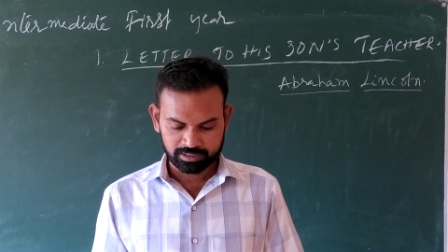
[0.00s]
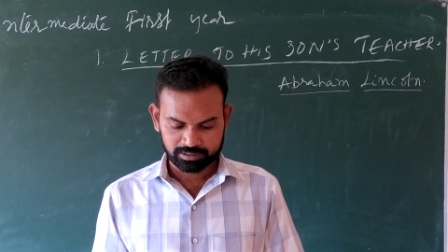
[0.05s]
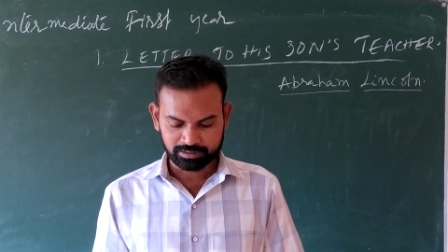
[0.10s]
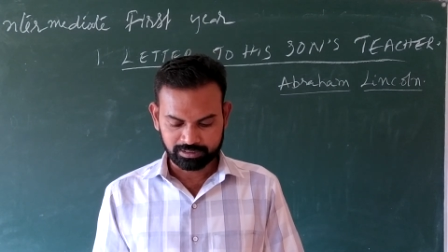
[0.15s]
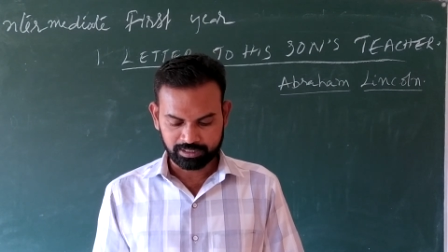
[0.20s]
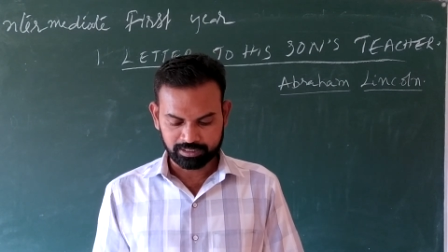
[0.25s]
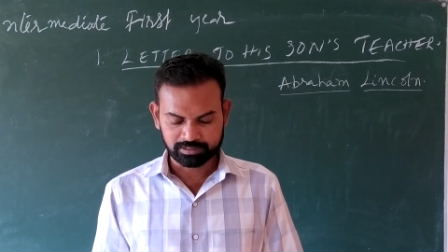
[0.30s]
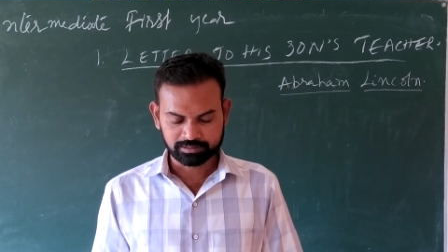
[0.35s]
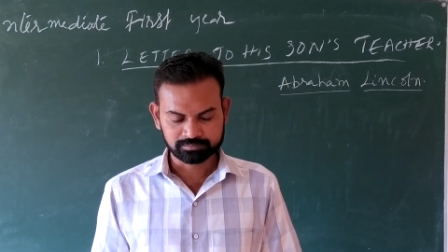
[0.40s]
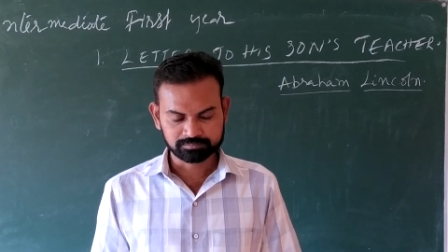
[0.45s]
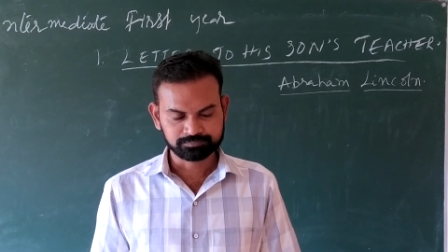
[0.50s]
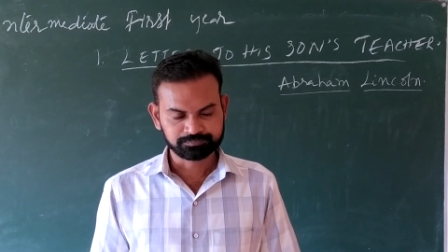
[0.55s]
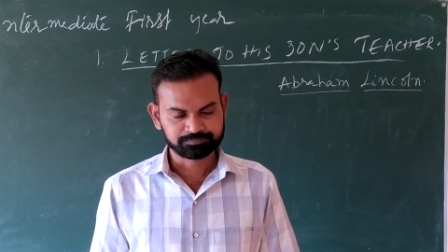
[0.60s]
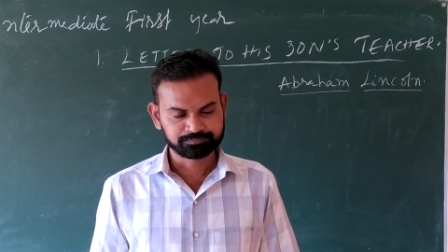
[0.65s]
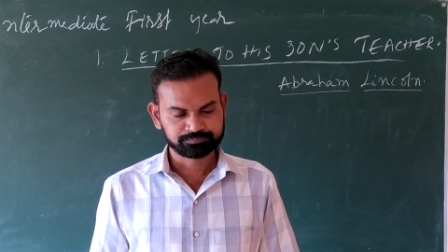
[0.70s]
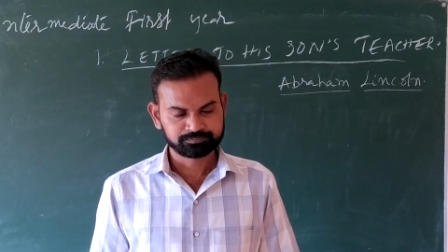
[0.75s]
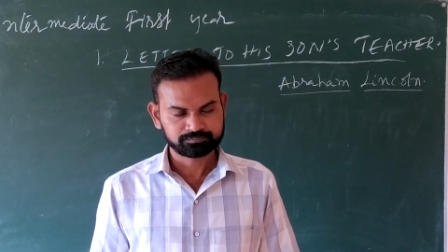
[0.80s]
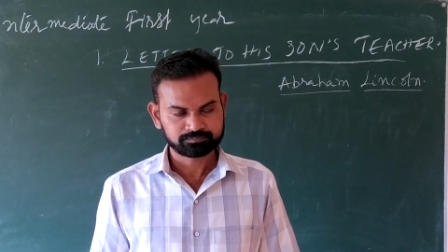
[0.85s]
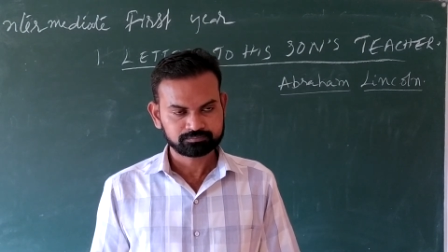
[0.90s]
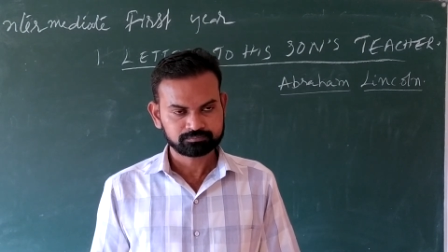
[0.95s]
Then
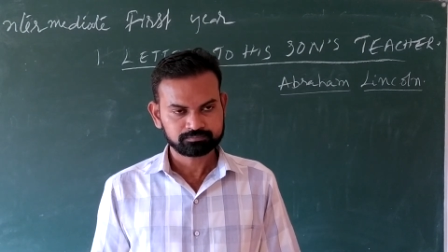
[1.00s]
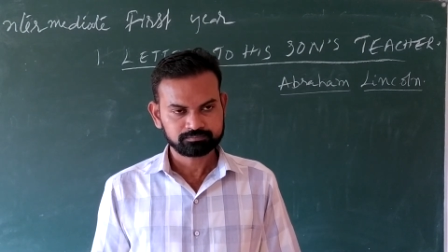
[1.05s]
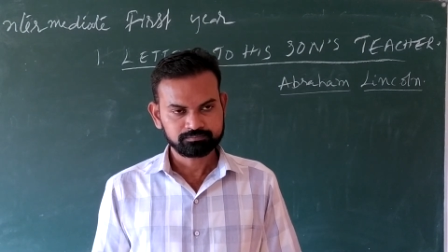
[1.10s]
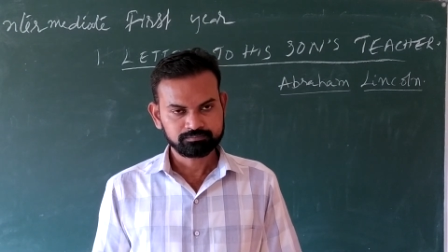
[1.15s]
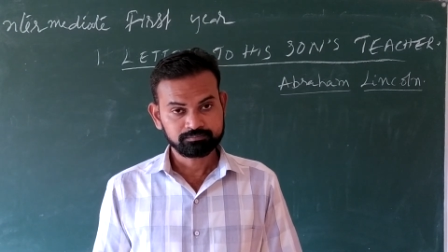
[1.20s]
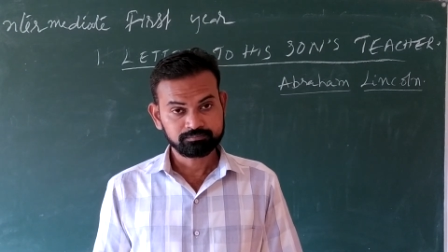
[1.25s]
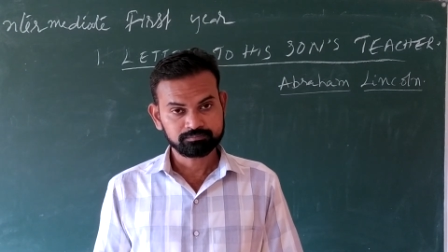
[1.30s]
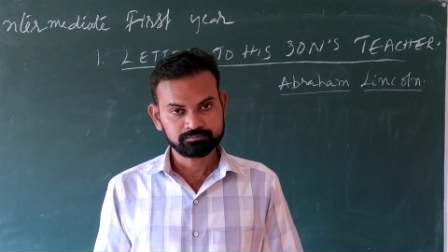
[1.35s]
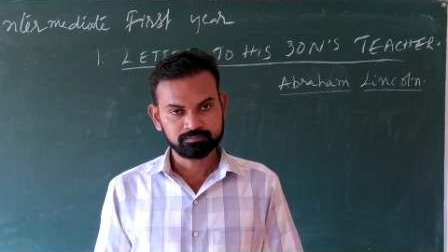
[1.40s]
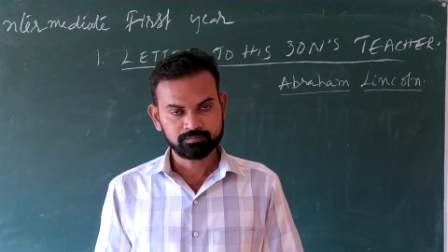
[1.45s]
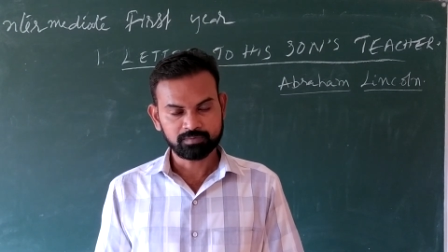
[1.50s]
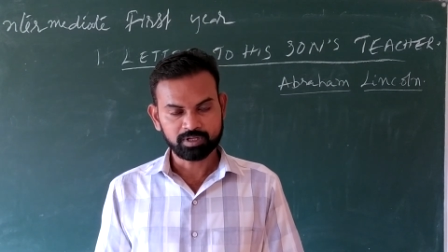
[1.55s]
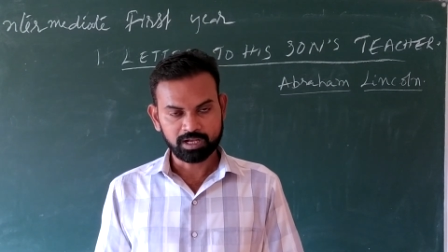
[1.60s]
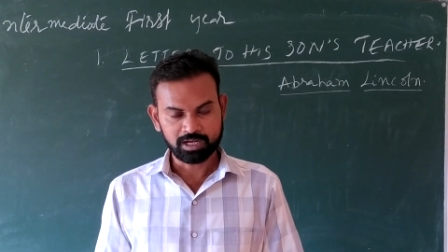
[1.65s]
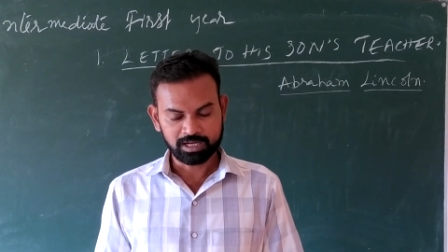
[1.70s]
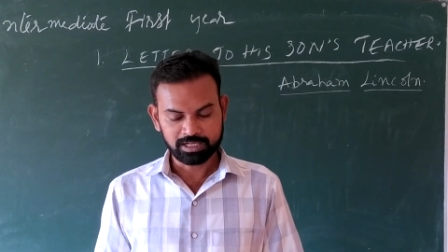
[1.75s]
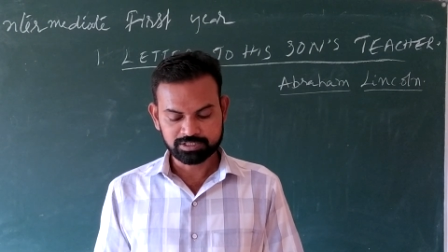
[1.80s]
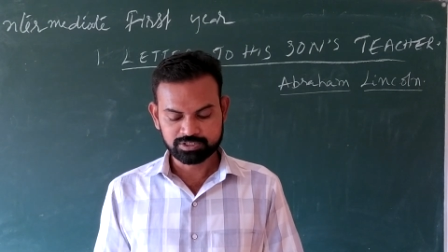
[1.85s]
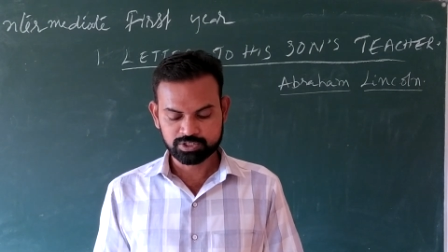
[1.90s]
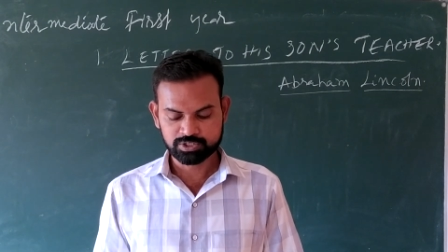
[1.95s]

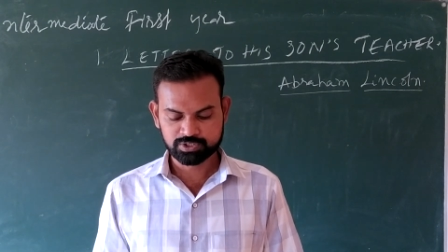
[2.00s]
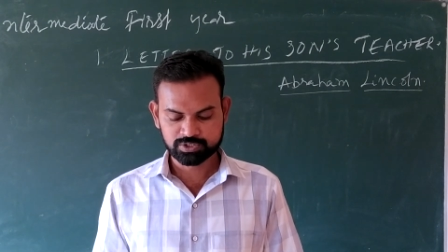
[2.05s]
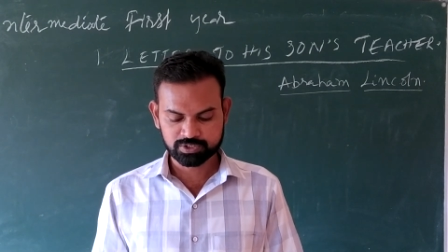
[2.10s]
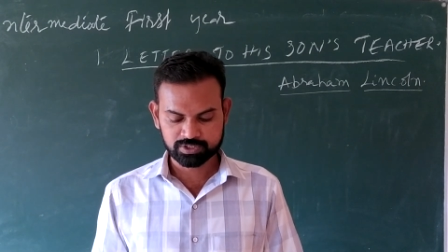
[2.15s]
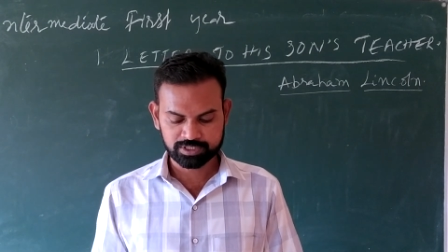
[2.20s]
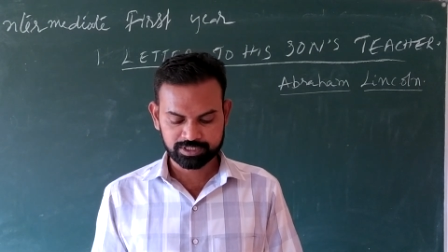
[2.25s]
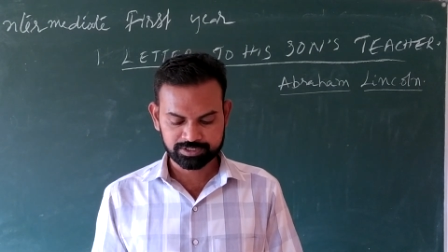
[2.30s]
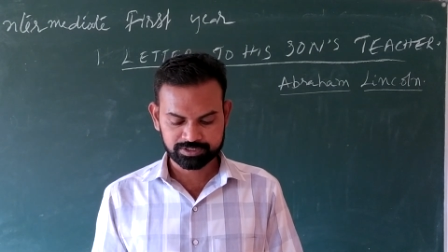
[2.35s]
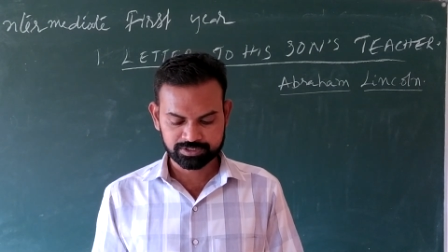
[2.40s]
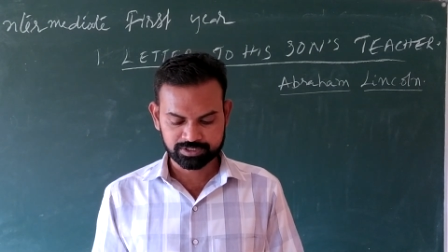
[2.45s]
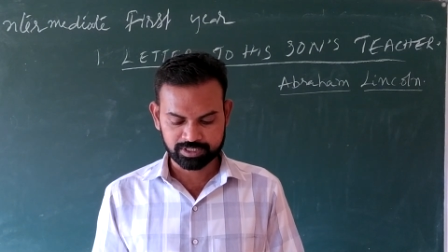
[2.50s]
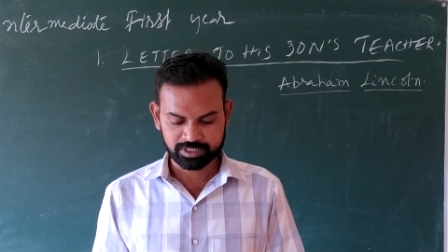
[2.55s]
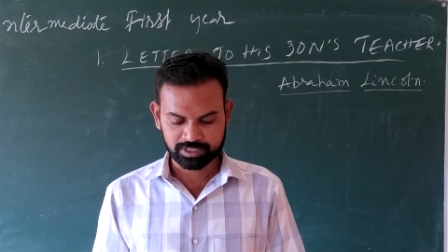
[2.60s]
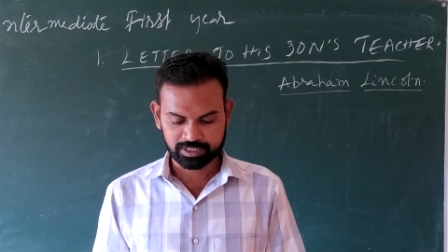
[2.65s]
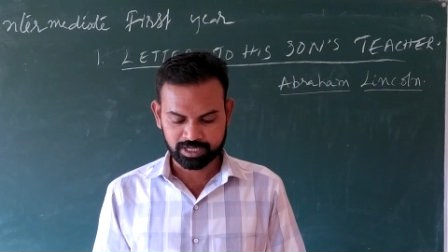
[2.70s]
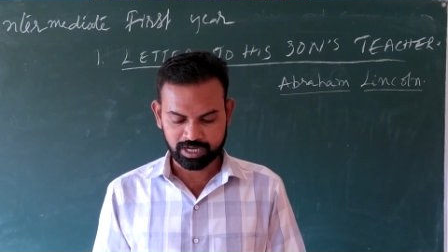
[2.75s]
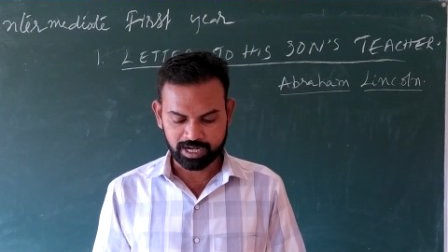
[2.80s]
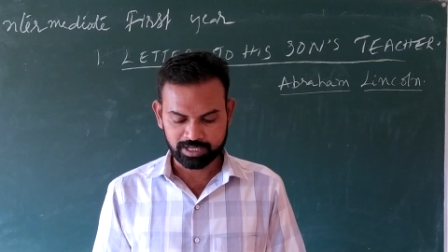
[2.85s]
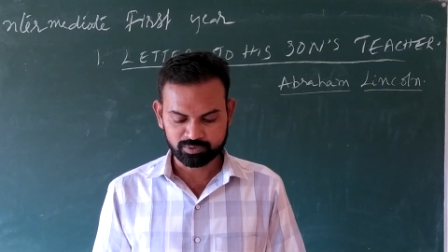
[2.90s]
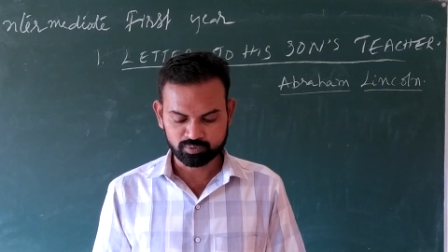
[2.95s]

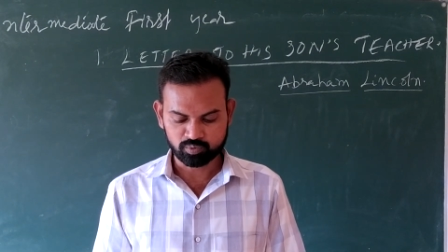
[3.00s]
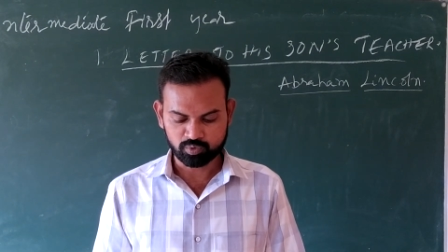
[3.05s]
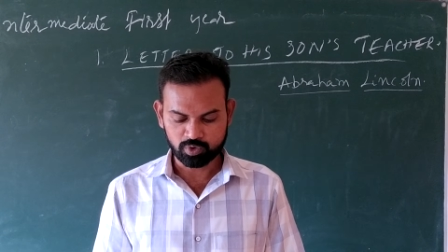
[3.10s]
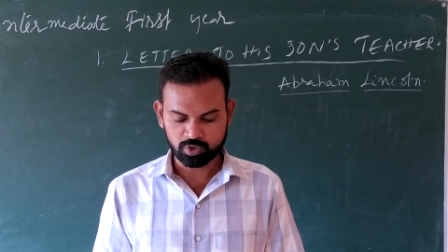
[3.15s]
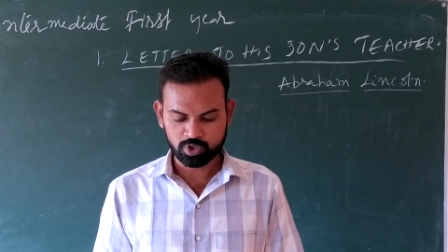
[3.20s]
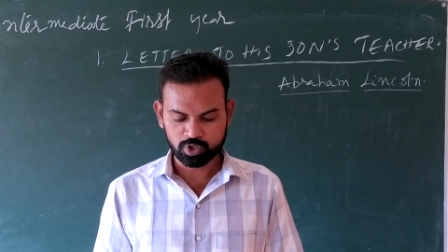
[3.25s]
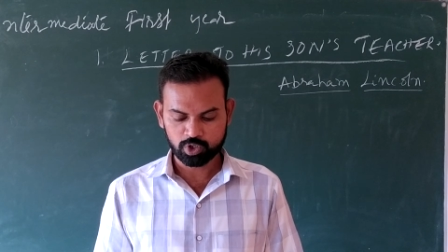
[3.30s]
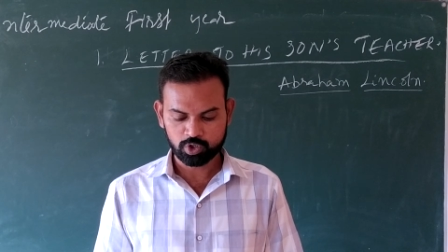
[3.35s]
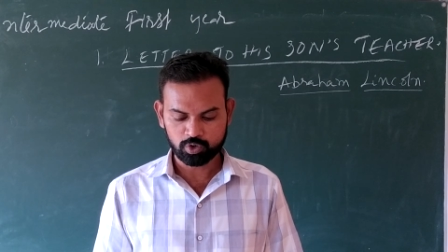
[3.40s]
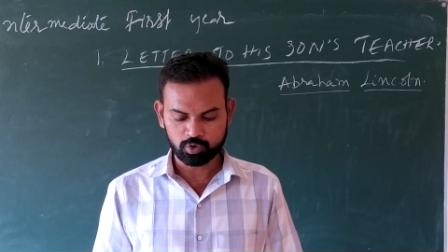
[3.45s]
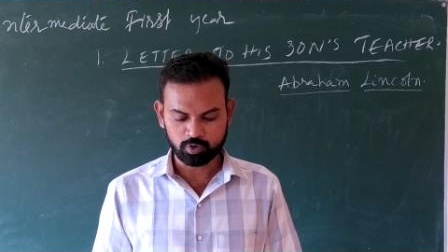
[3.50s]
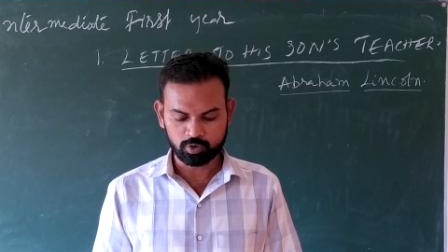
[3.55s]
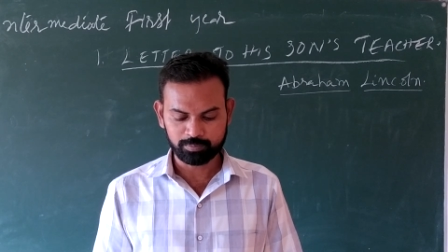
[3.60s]
legislator and vocal